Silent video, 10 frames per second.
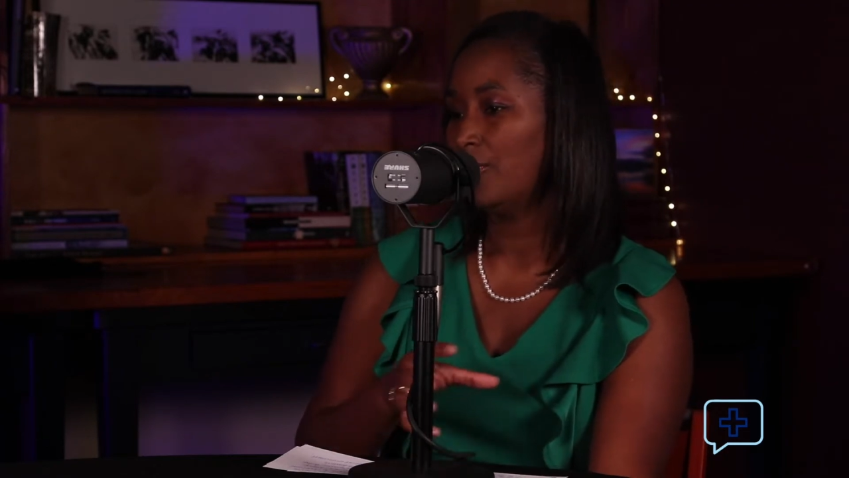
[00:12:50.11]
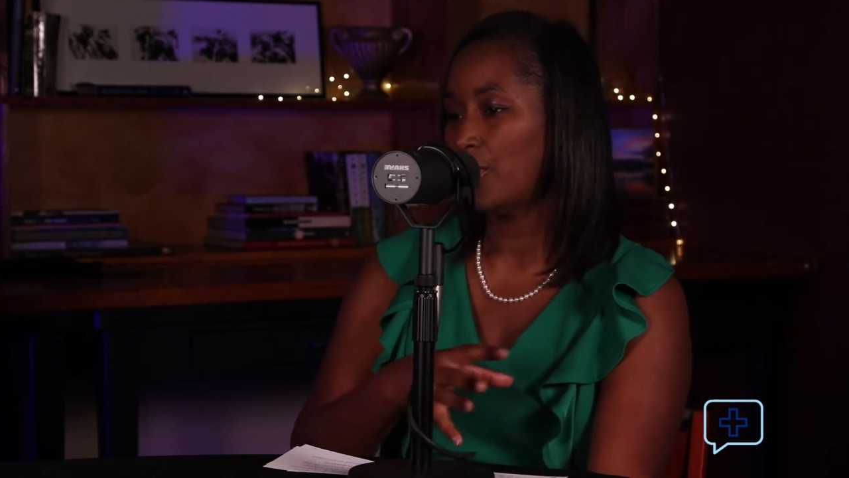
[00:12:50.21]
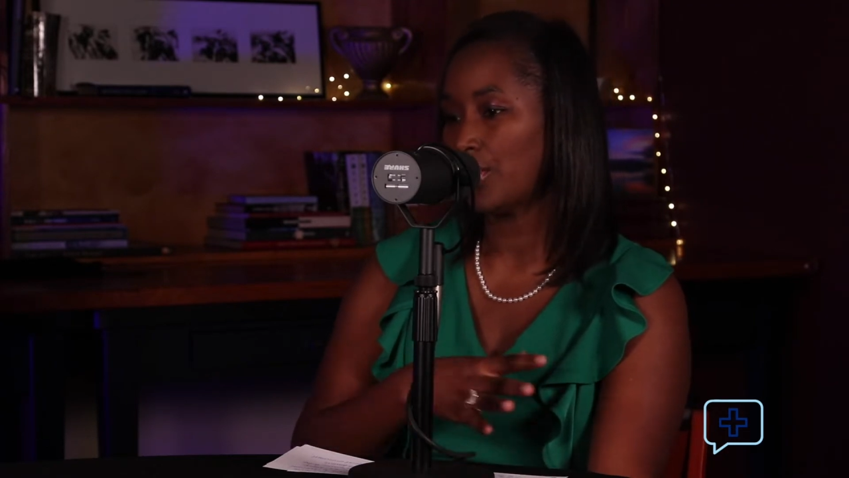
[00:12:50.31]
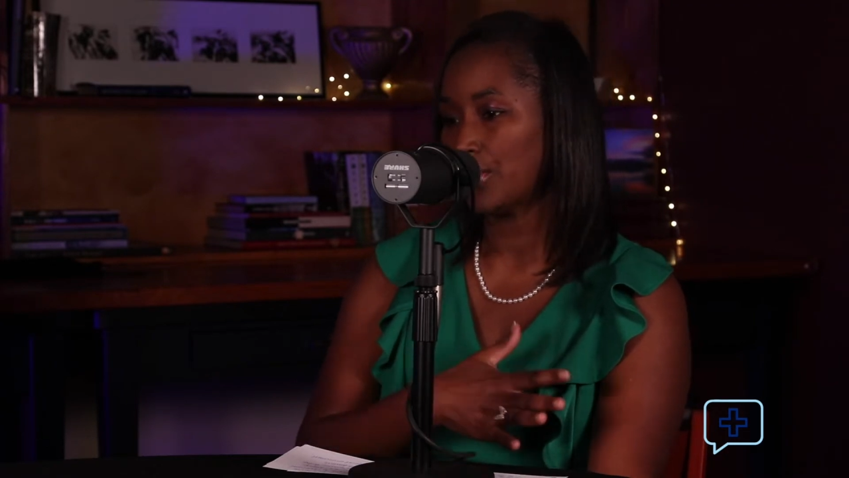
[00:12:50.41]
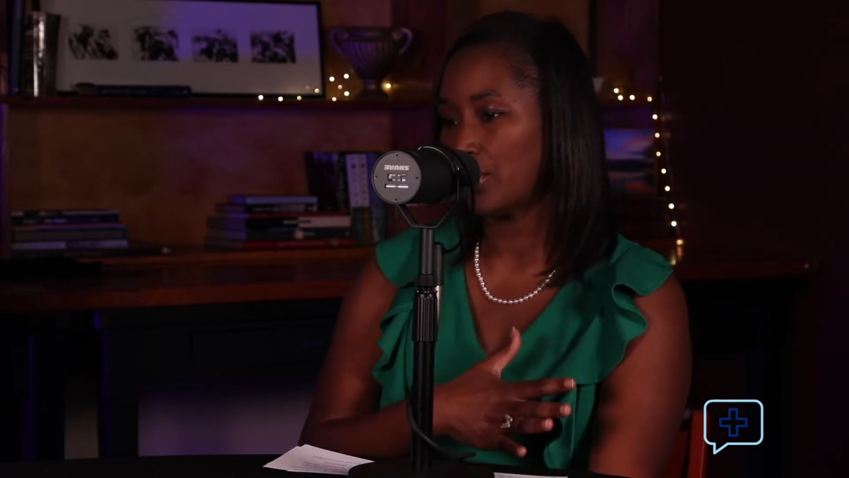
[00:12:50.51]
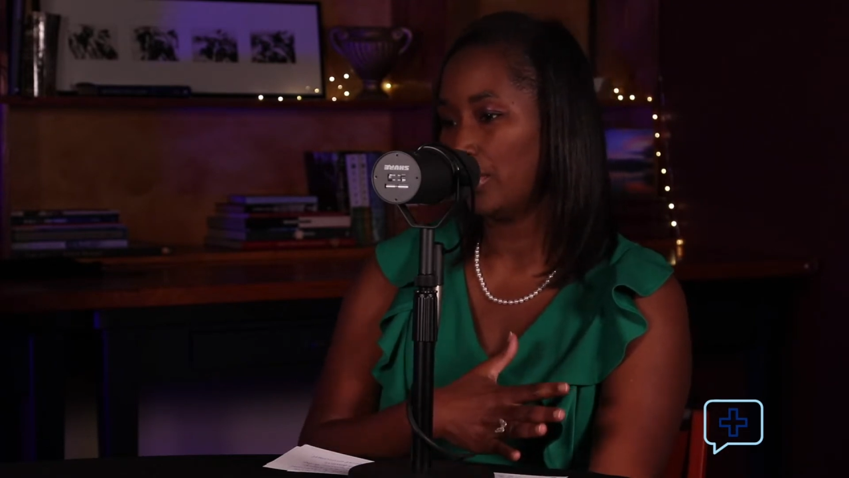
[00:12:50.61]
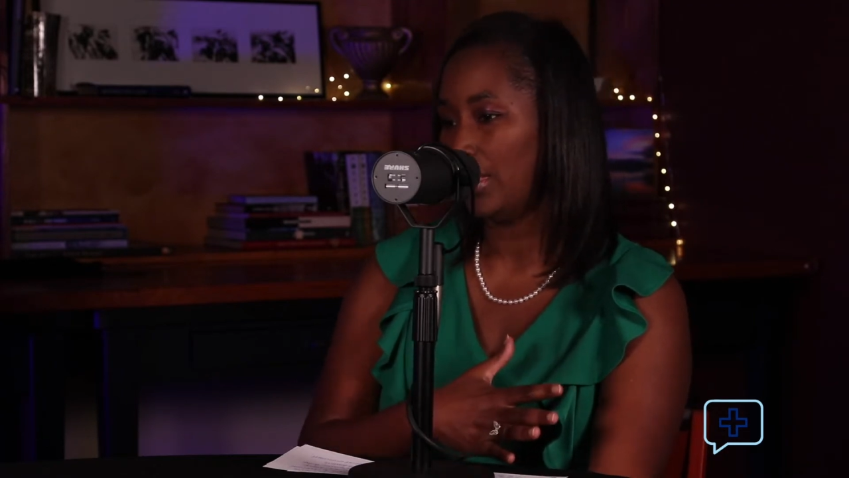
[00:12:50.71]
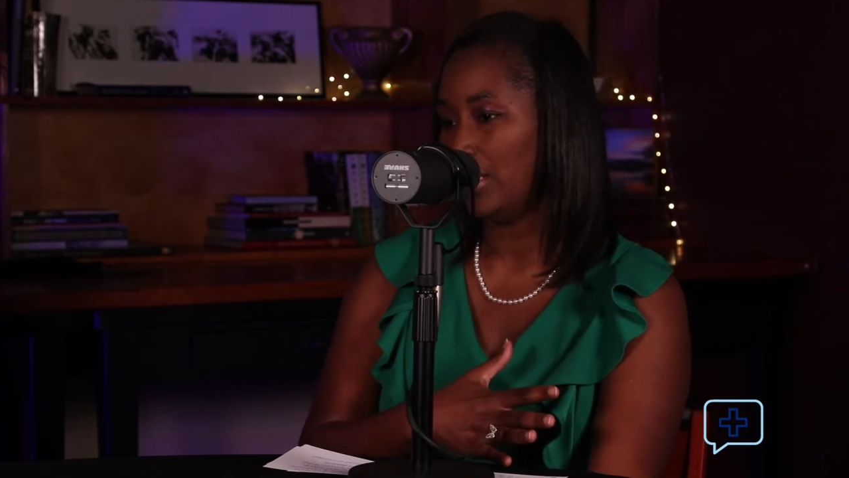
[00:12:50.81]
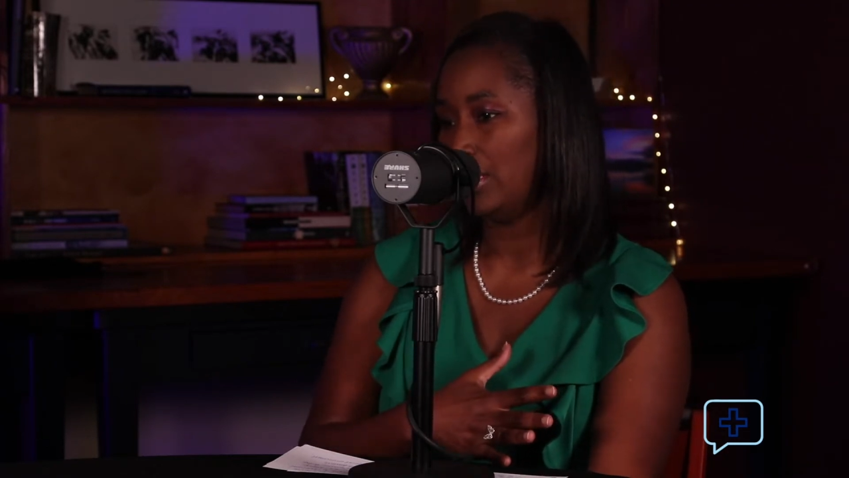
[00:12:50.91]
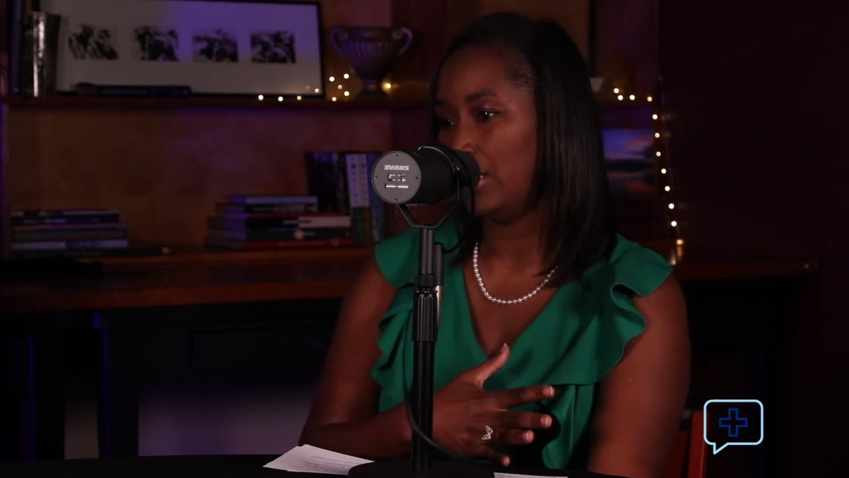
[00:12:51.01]
focus on
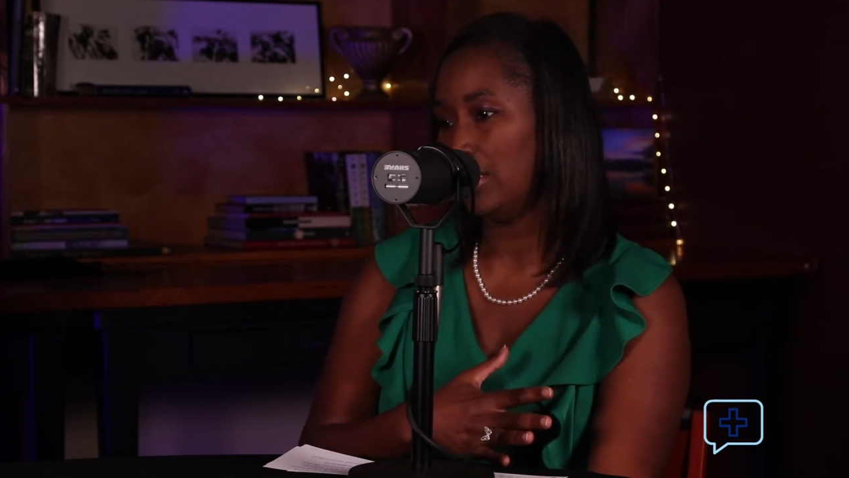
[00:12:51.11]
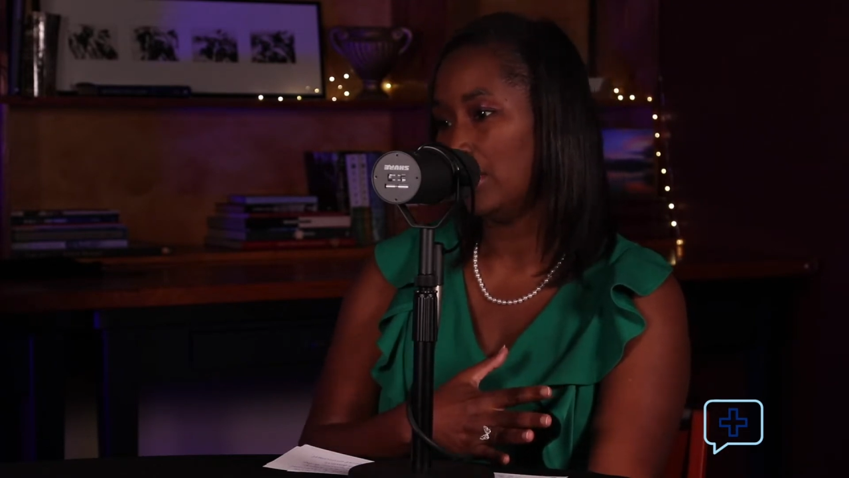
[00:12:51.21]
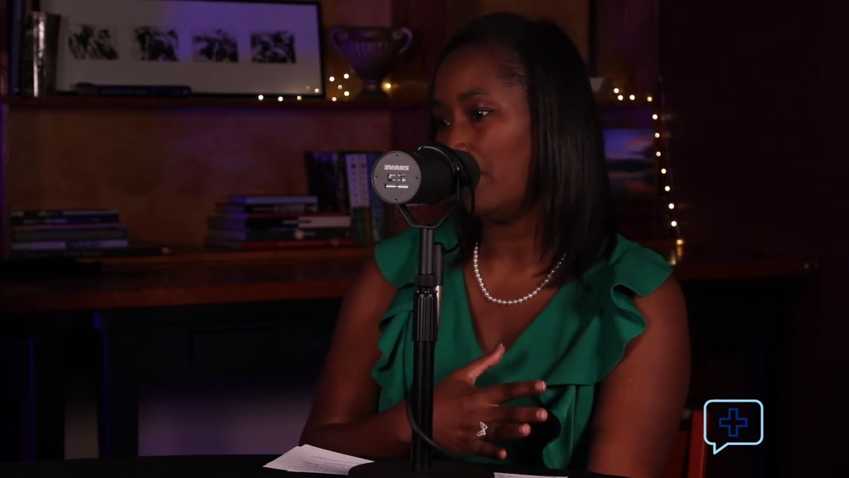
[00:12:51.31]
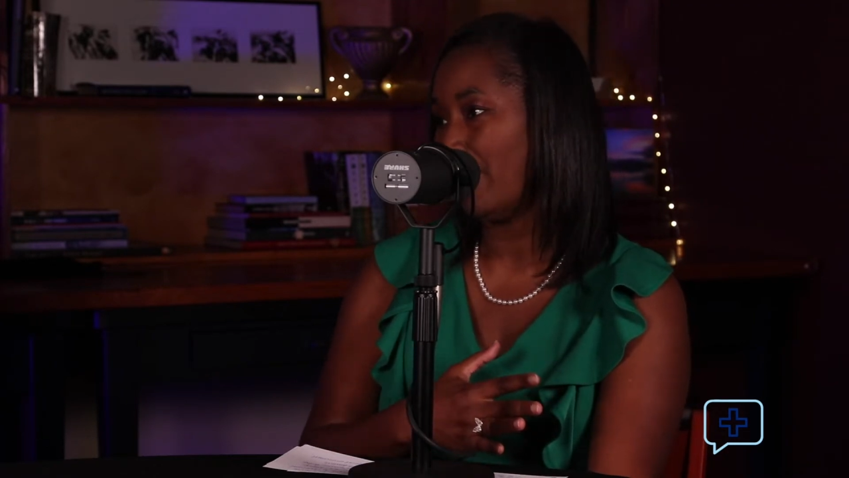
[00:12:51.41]
eating a